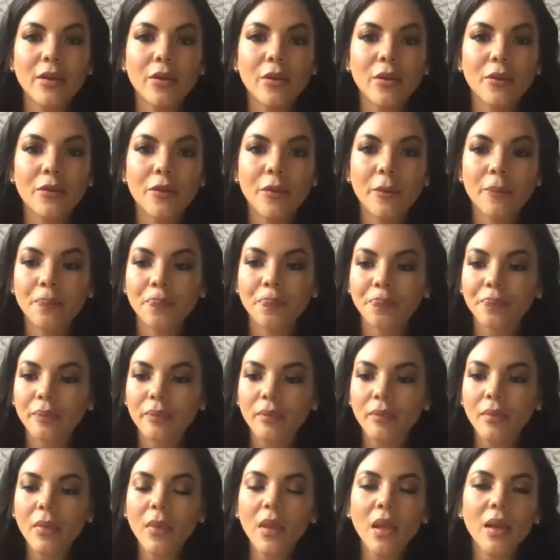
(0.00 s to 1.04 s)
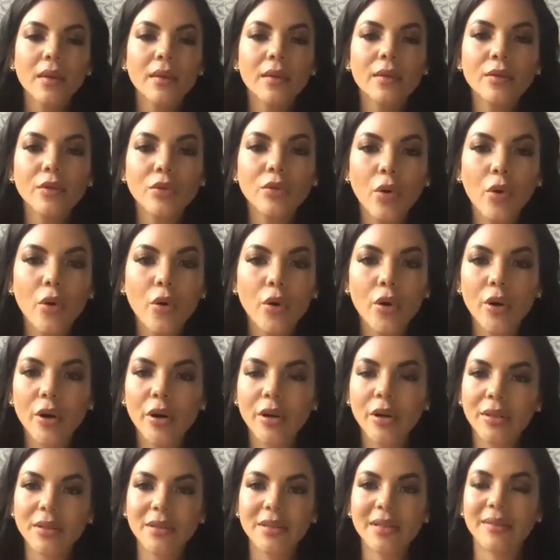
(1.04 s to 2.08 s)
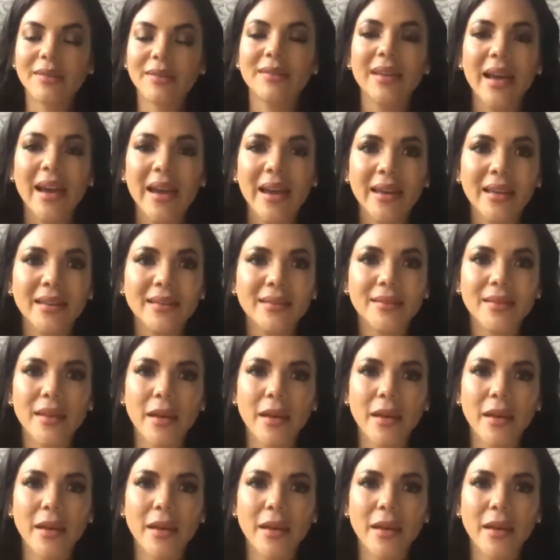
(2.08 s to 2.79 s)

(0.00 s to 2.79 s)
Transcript: of store designs.